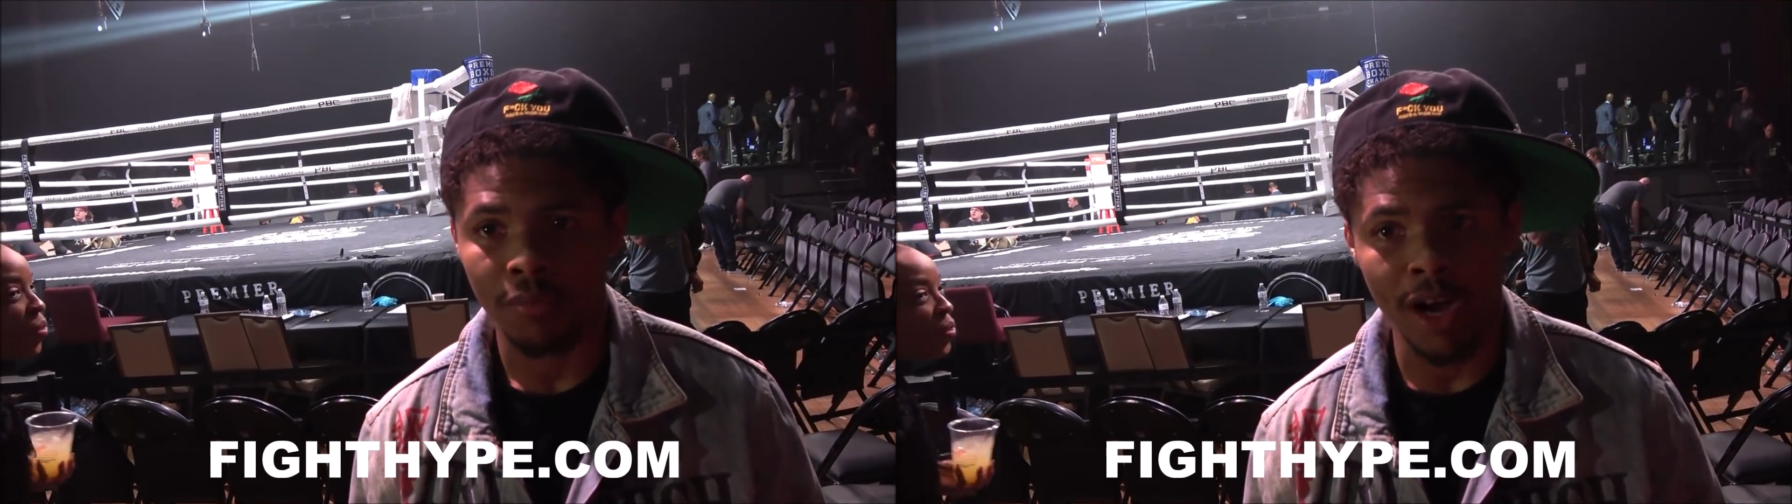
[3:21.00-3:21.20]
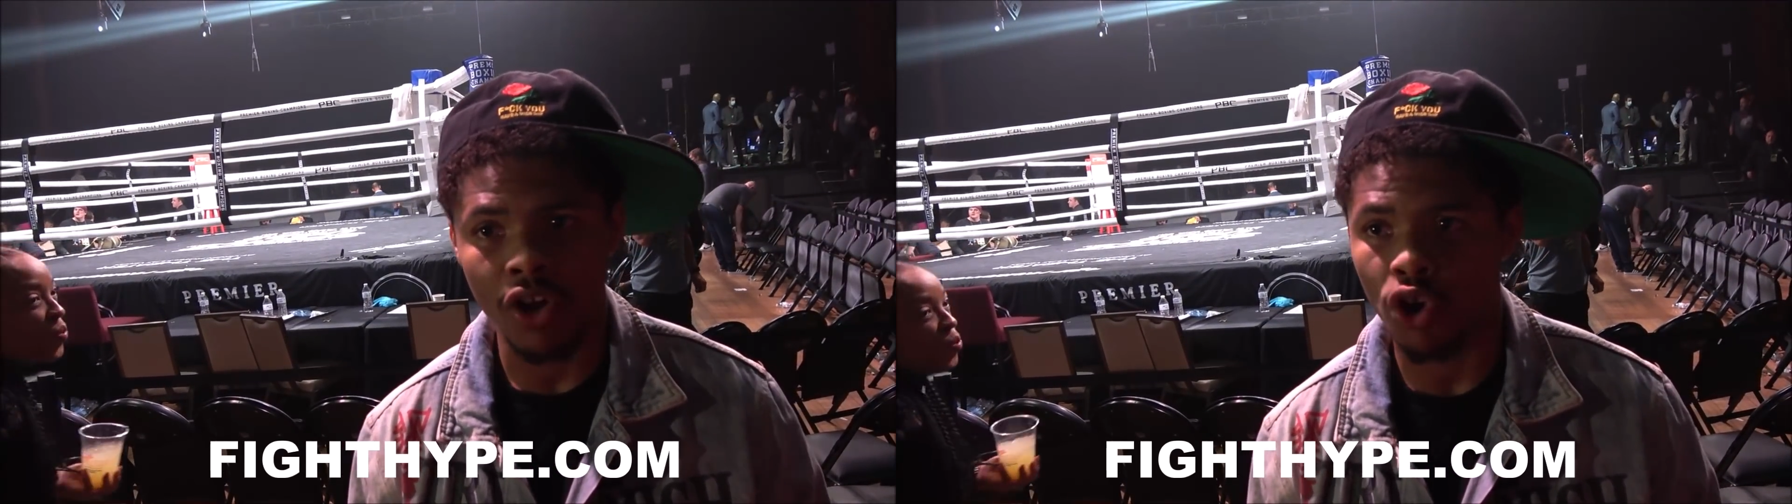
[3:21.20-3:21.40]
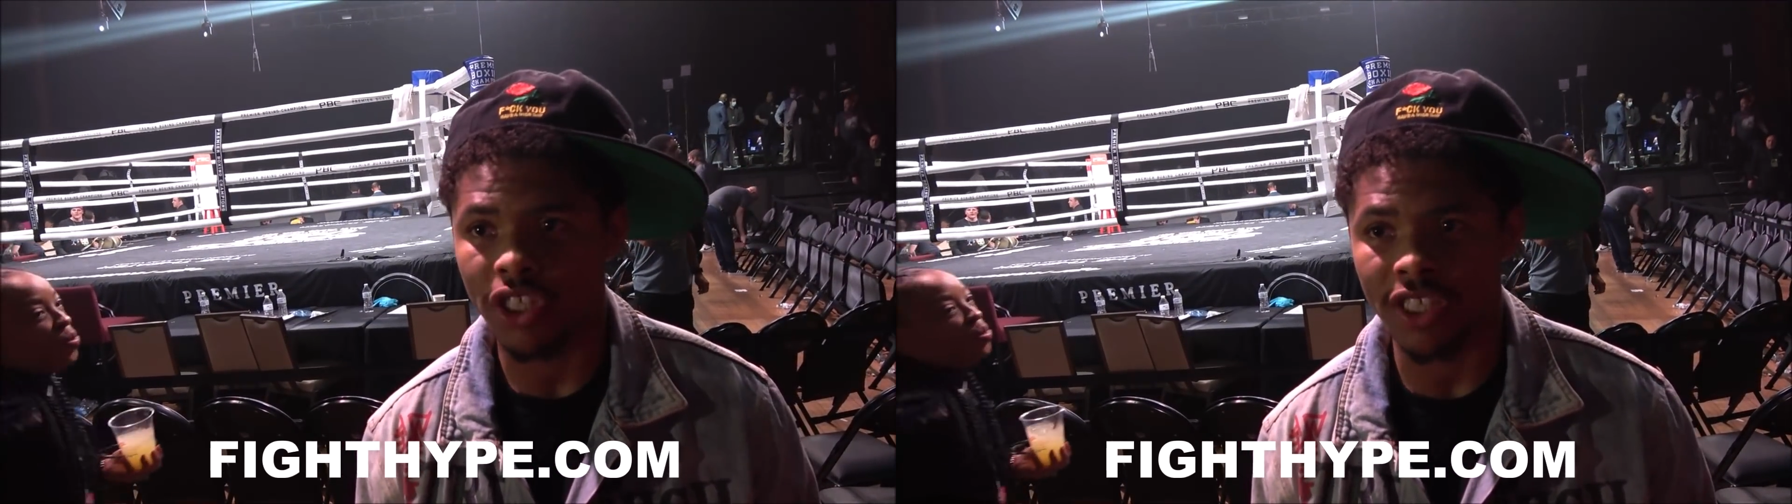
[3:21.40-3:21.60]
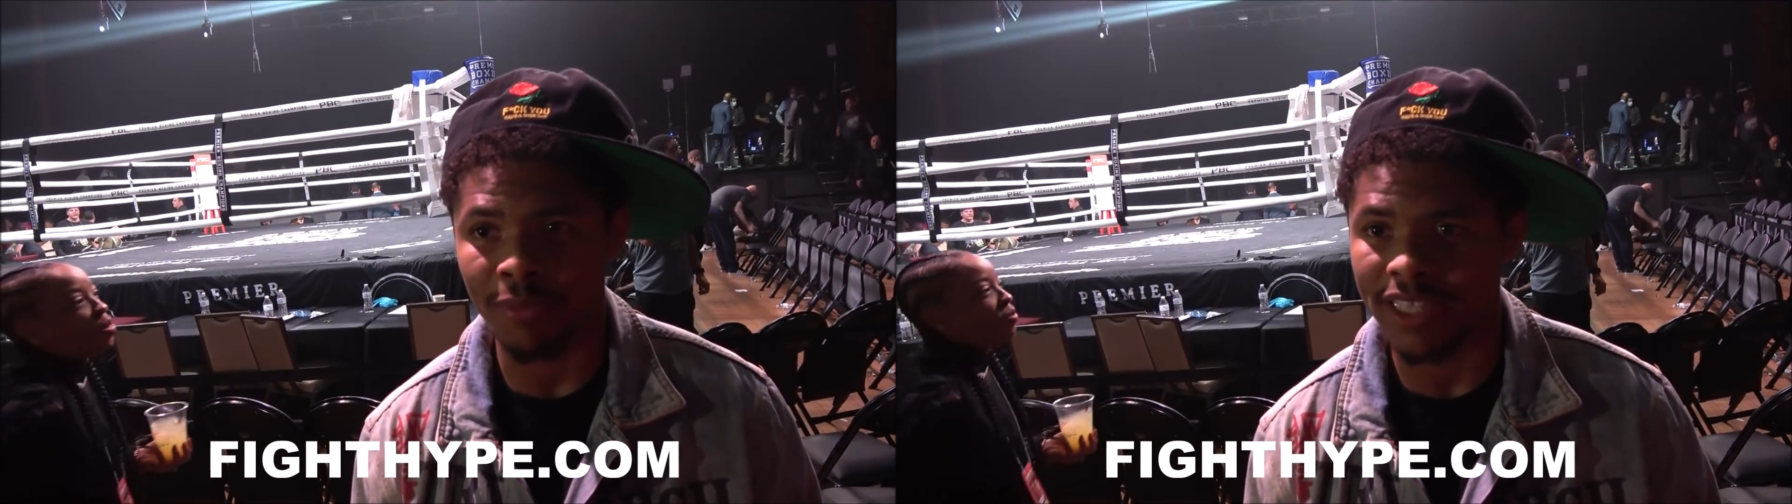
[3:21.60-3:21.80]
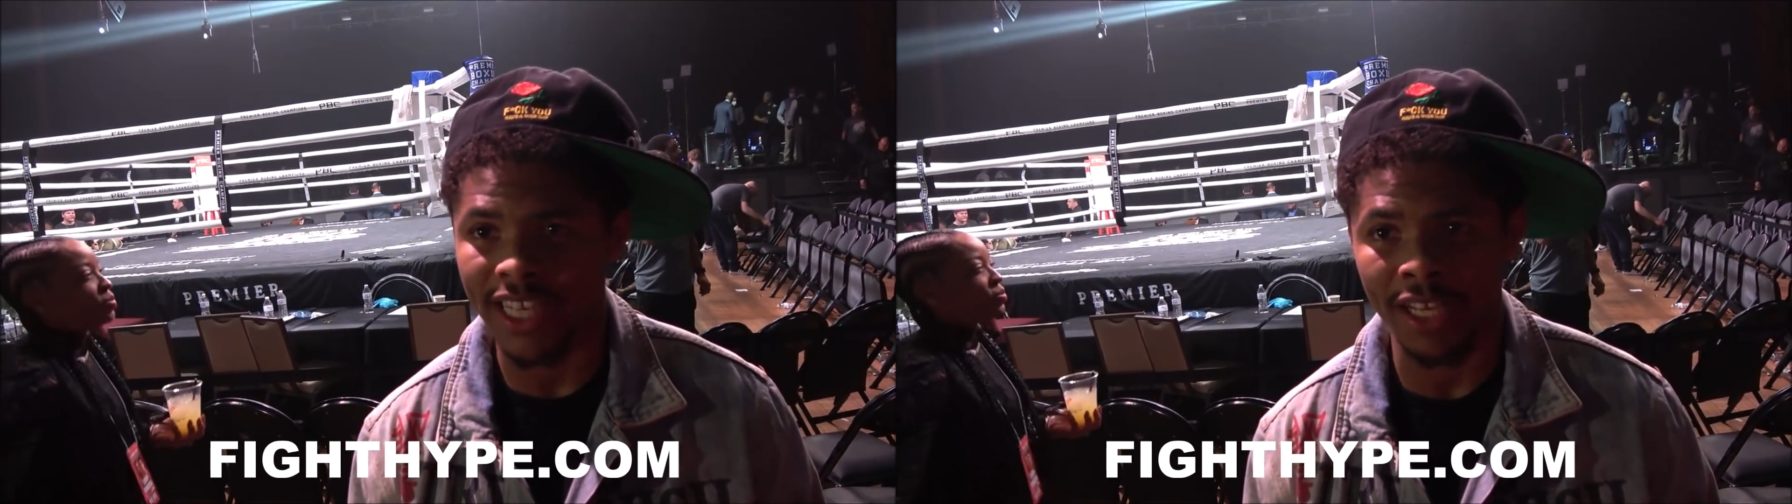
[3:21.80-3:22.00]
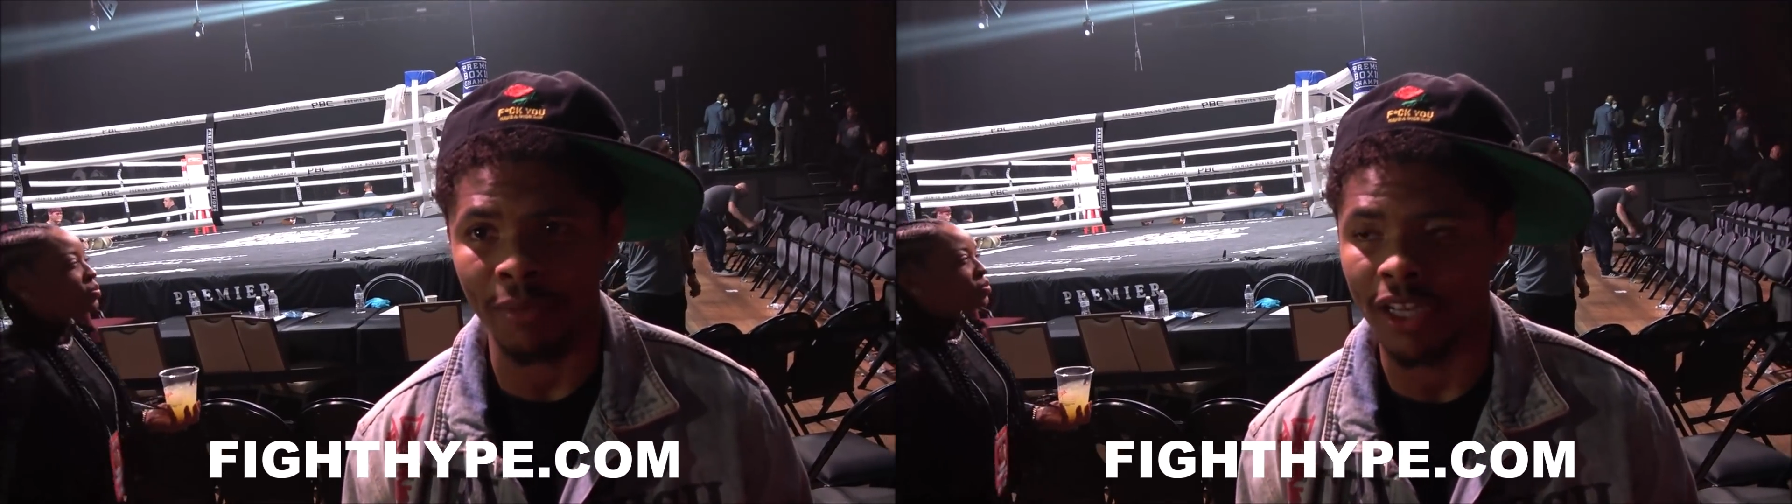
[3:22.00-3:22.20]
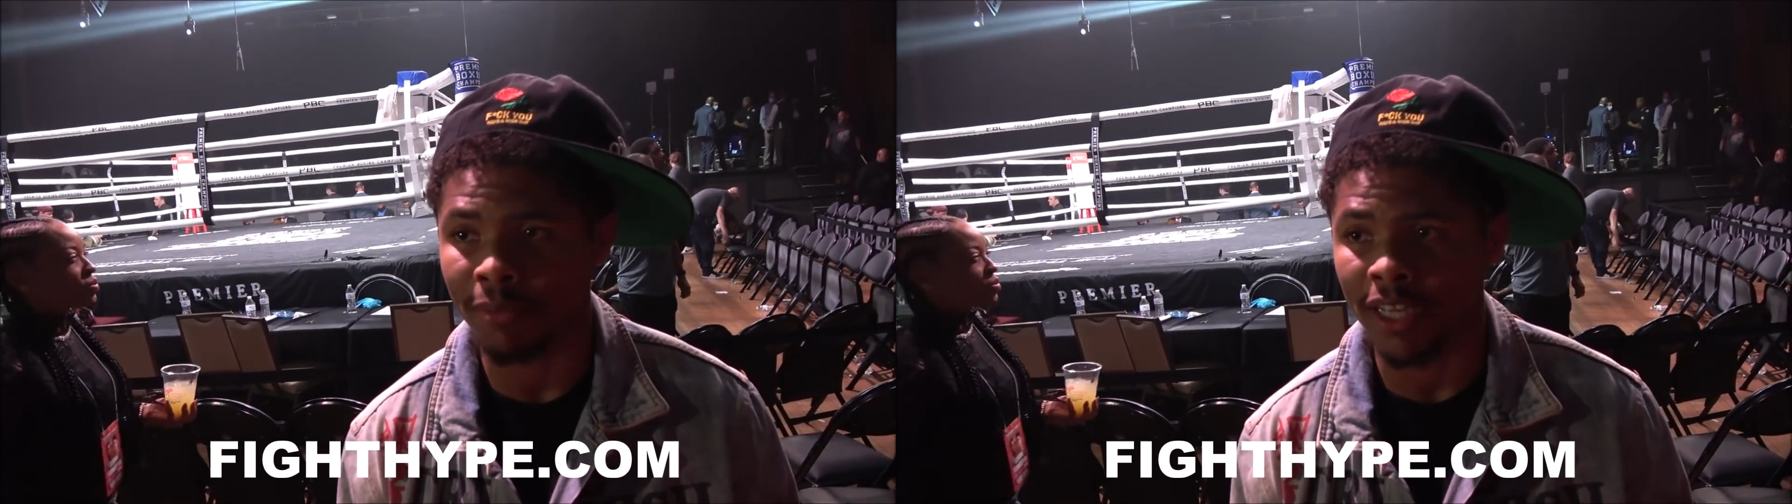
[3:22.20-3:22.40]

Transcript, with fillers: My coaches, my team, my,